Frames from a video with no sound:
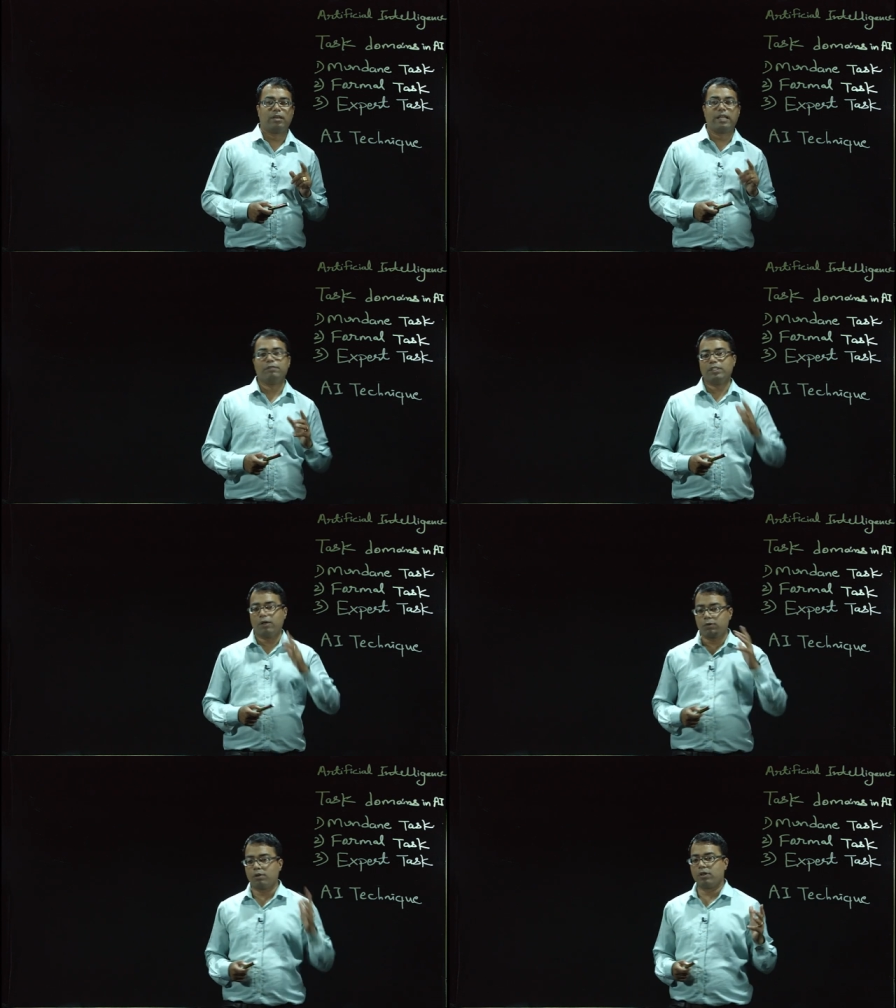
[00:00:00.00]
and
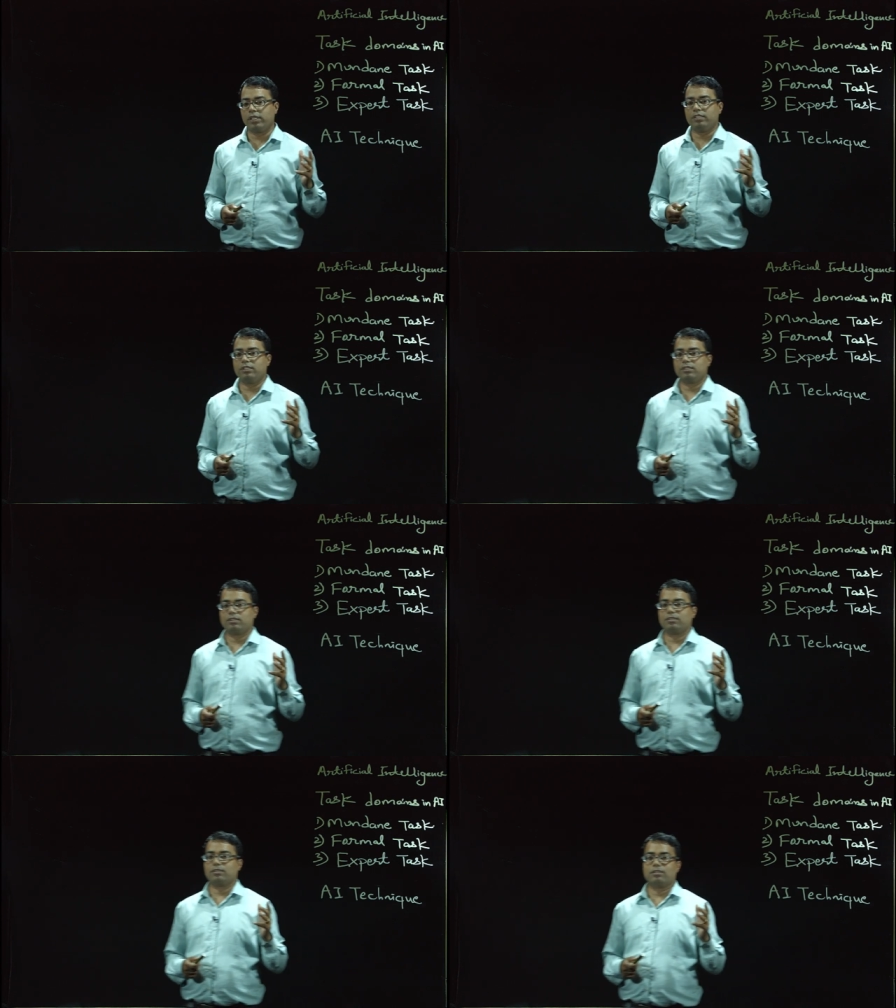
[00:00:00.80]
without knowledge
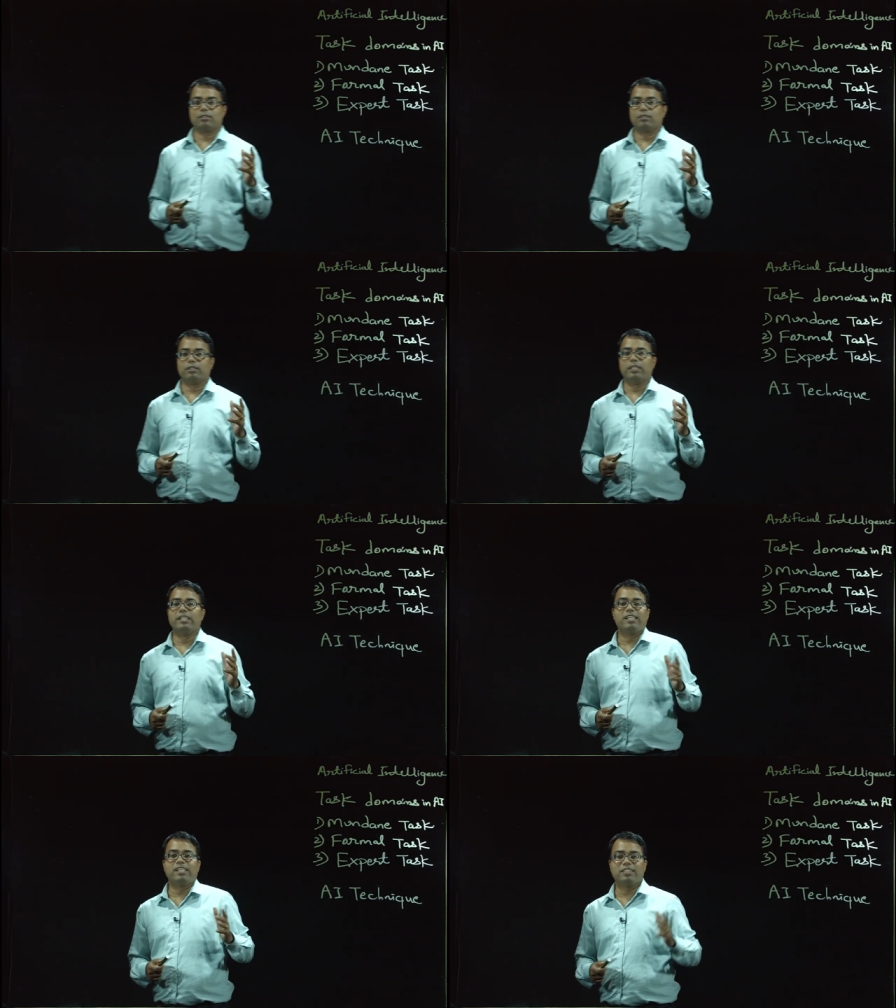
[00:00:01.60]

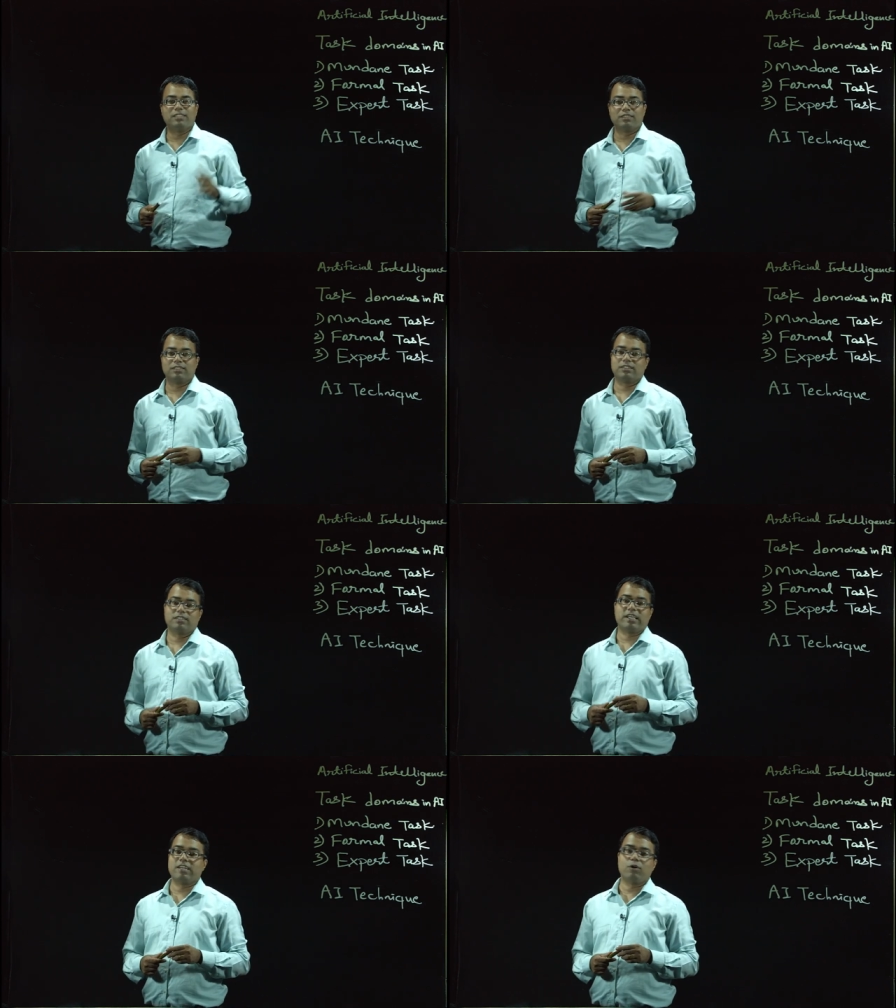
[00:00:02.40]
intelligence
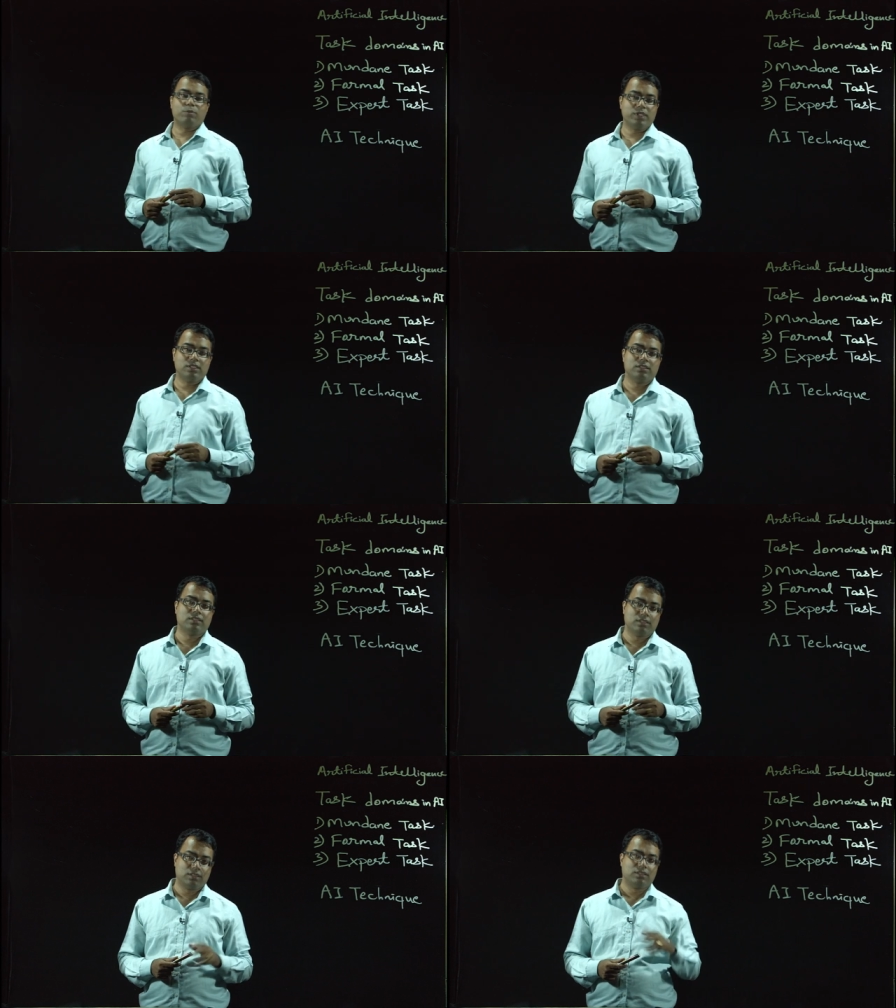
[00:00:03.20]
cannot be
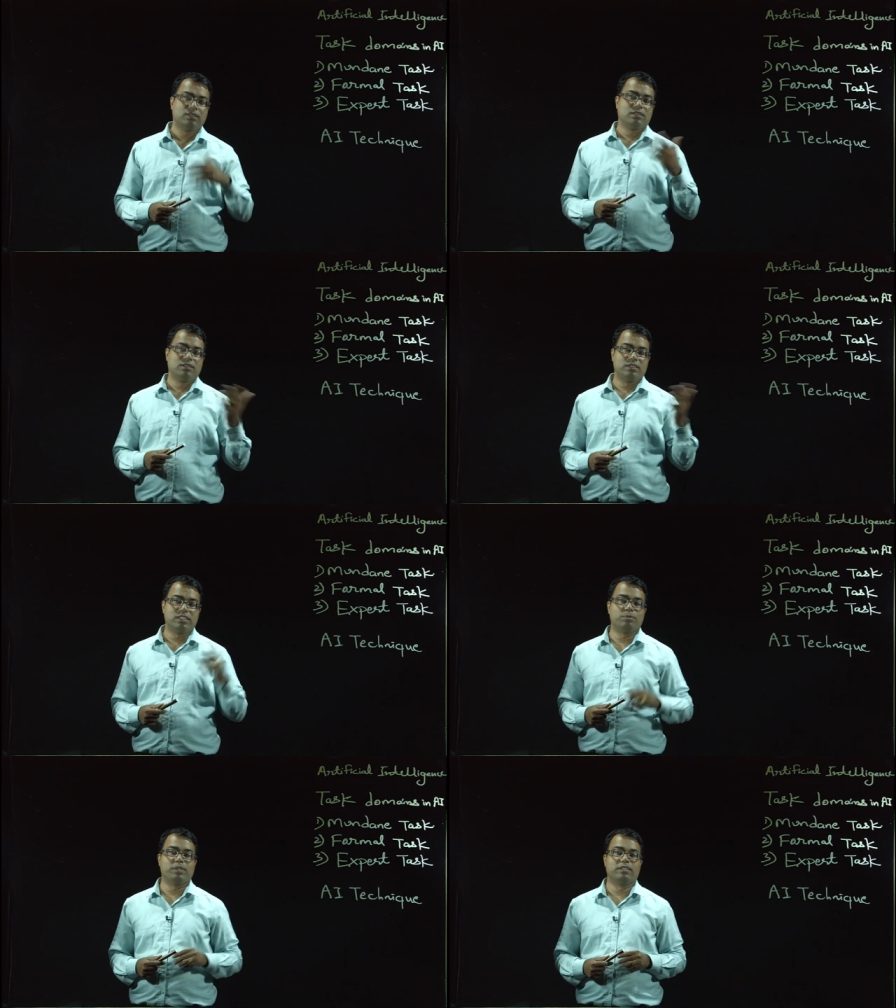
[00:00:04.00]

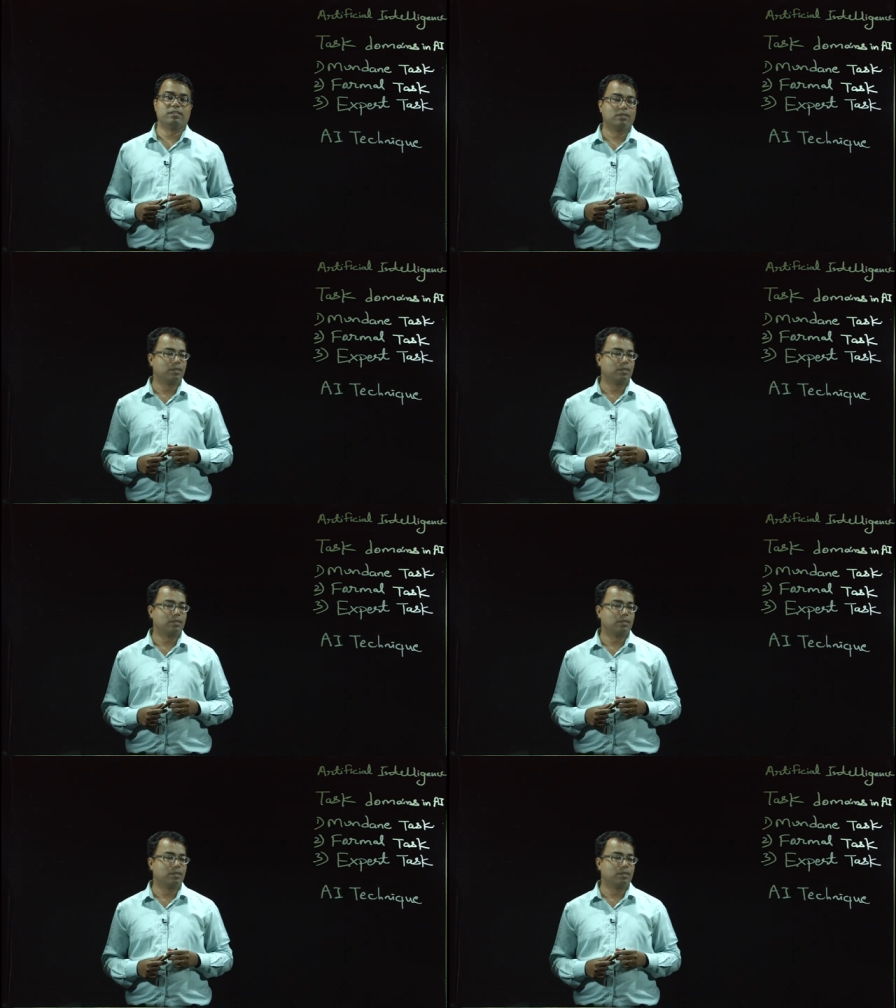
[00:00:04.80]
displayed.